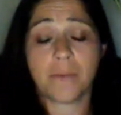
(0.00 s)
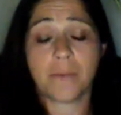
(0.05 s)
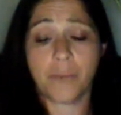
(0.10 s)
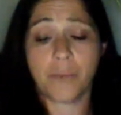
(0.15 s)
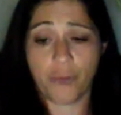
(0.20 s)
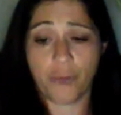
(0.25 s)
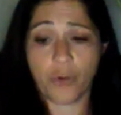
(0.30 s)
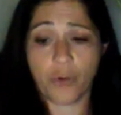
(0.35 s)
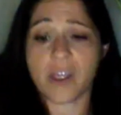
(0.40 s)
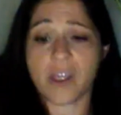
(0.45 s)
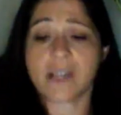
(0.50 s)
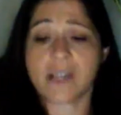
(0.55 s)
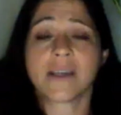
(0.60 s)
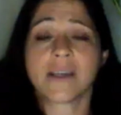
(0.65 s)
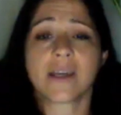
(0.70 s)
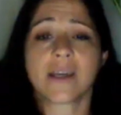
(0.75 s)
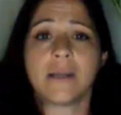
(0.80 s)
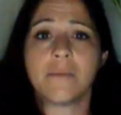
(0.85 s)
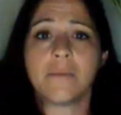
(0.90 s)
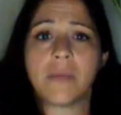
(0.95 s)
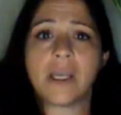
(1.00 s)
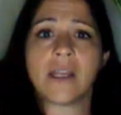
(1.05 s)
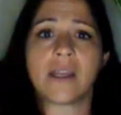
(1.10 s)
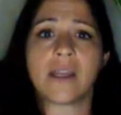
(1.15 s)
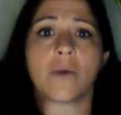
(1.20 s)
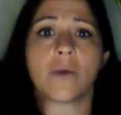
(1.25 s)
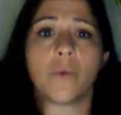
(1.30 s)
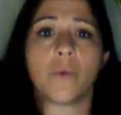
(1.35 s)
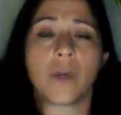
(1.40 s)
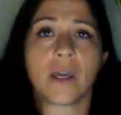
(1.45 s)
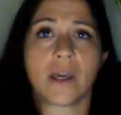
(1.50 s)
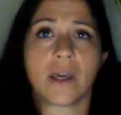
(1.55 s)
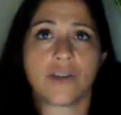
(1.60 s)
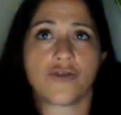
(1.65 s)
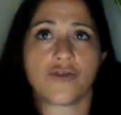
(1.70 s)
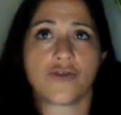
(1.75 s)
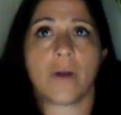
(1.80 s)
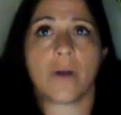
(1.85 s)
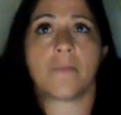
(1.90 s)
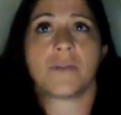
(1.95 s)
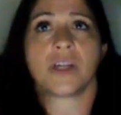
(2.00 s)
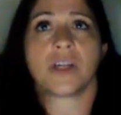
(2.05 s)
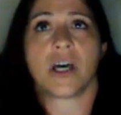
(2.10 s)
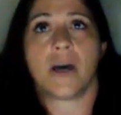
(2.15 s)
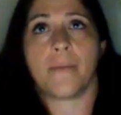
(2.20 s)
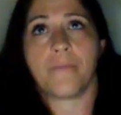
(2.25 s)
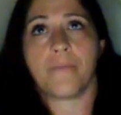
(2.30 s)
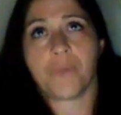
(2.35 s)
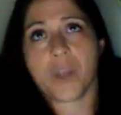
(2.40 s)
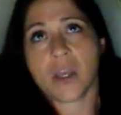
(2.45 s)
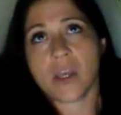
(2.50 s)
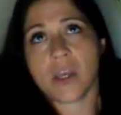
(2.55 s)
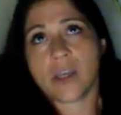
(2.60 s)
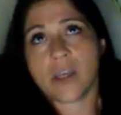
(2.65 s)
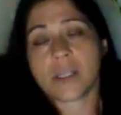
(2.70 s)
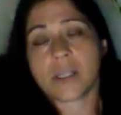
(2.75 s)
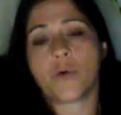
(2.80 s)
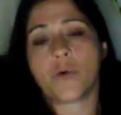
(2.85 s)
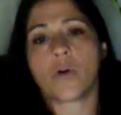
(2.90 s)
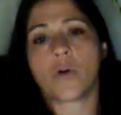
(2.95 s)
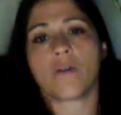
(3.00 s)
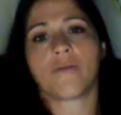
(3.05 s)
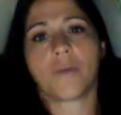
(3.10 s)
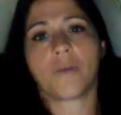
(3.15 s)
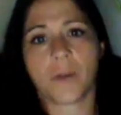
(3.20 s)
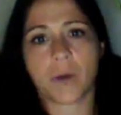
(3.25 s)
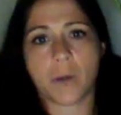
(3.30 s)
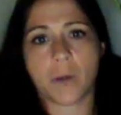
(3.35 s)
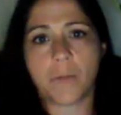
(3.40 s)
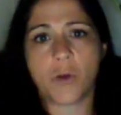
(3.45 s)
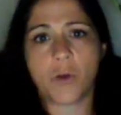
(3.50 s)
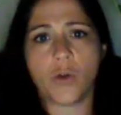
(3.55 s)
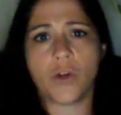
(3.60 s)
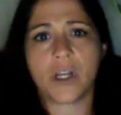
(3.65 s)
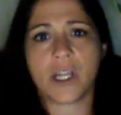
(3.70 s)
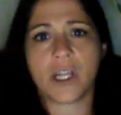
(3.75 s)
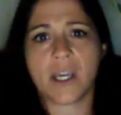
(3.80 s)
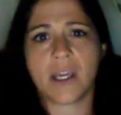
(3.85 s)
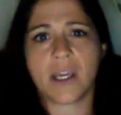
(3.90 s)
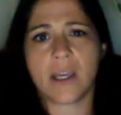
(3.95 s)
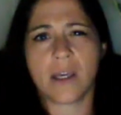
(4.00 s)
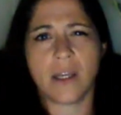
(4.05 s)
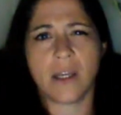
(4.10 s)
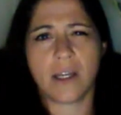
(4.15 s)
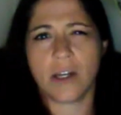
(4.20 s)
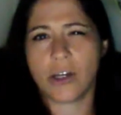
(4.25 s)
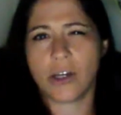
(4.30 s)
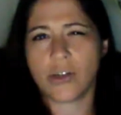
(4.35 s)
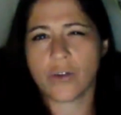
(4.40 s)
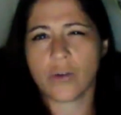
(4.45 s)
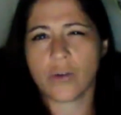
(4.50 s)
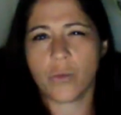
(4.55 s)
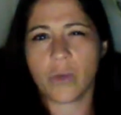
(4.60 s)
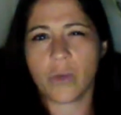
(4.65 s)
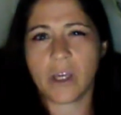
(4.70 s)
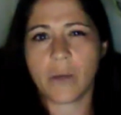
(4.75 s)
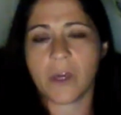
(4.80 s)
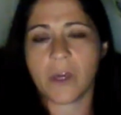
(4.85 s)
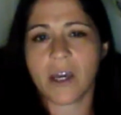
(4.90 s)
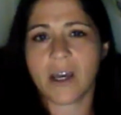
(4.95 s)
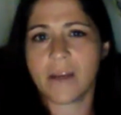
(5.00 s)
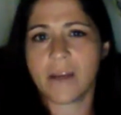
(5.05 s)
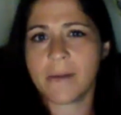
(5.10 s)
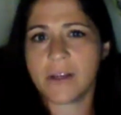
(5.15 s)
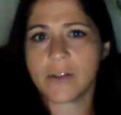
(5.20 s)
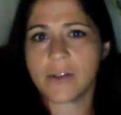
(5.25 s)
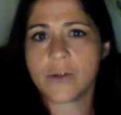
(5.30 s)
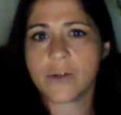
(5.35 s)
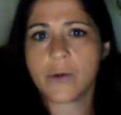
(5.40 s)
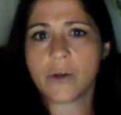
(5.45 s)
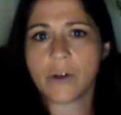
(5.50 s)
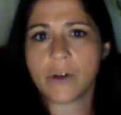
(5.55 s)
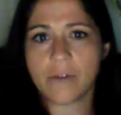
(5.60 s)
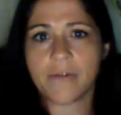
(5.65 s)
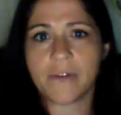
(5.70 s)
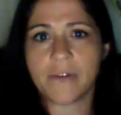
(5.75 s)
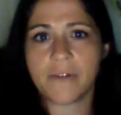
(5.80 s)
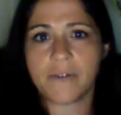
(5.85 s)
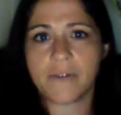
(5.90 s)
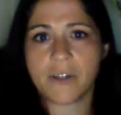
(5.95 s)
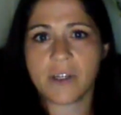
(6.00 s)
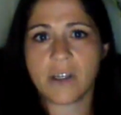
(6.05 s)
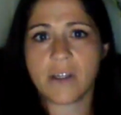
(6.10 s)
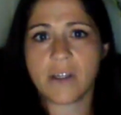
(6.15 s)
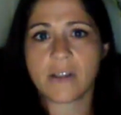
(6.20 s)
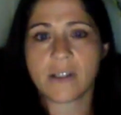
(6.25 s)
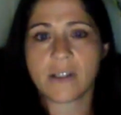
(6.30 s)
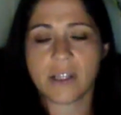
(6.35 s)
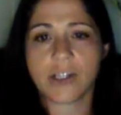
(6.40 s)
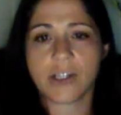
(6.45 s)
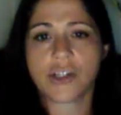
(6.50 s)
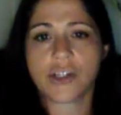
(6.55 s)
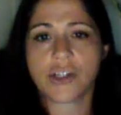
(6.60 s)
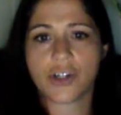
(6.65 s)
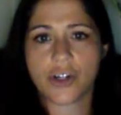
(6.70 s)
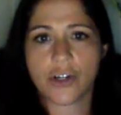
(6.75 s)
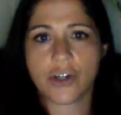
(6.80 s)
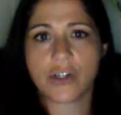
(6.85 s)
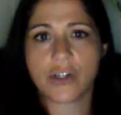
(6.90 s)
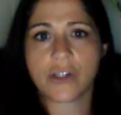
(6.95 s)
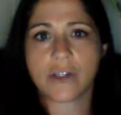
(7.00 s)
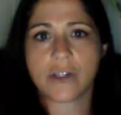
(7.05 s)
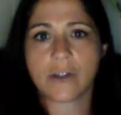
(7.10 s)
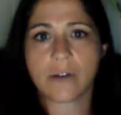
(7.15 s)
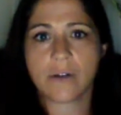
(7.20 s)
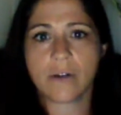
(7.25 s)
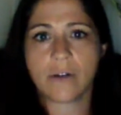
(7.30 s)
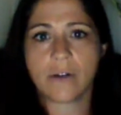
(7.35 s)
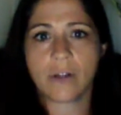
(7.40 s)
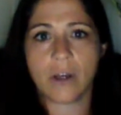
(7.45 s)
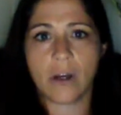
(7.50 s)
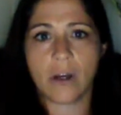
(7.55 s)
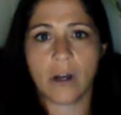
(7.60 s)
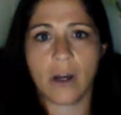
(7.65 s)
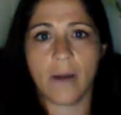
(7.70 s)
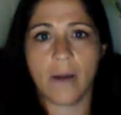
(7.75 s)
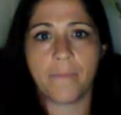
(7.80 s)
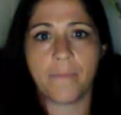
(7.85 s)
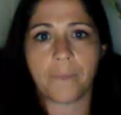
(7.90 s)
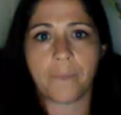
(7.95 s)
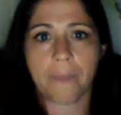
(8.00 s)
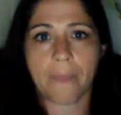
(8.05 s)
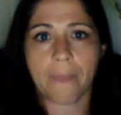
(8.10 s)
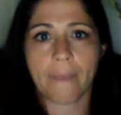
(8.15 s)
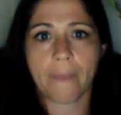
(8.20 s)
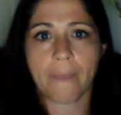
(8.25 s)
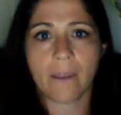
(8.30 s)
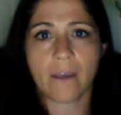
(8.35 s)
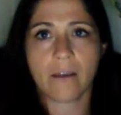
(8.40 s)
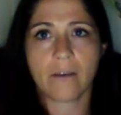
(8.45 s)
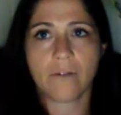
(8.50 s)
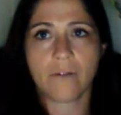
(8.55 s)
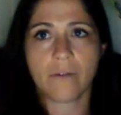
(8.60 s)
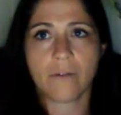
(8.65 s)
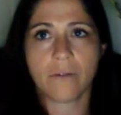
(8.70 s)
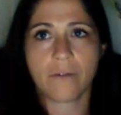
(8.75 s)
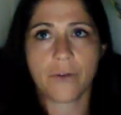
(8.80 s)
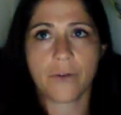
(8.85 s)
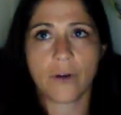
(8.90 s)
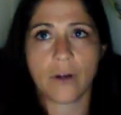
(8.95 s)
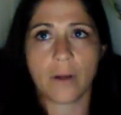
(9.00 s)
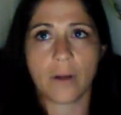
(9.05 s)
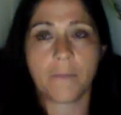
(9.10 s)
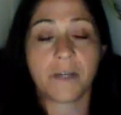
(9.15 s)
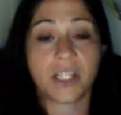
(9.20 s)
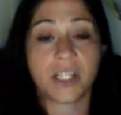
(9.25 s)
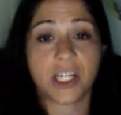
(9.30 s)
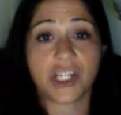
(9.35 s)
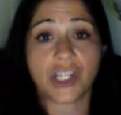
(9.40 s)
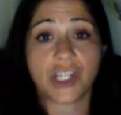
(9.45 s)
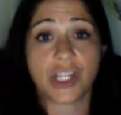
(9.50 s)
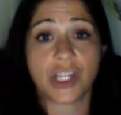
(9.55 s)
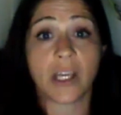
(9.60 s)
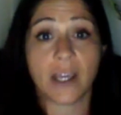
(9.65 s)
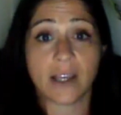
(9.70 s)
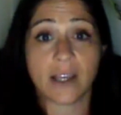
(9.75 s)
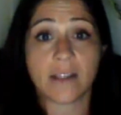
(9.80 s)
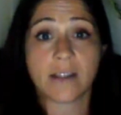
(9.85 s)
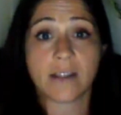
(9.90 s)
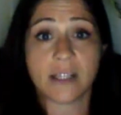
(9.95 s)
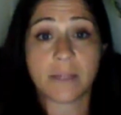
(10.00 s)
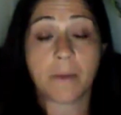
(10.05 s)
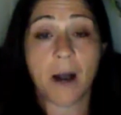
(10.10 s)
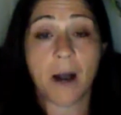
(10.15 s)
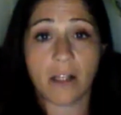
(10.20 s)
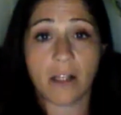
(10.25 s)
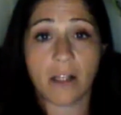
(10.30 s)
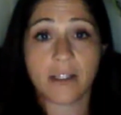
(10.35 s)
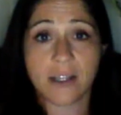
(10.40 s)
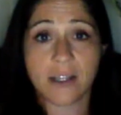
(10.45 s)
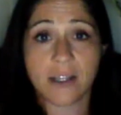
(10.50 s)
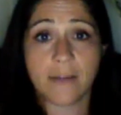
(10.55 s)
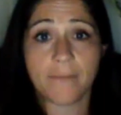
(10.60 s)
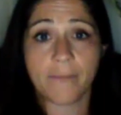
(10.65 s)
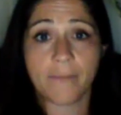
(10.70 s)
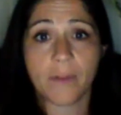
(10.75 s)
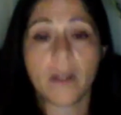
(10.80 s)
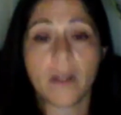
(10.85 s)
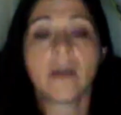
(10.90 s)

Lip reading: before that second meeting, we had drummed up support from the community. And in under a week, we had about 250 signatures for a petition against this policy,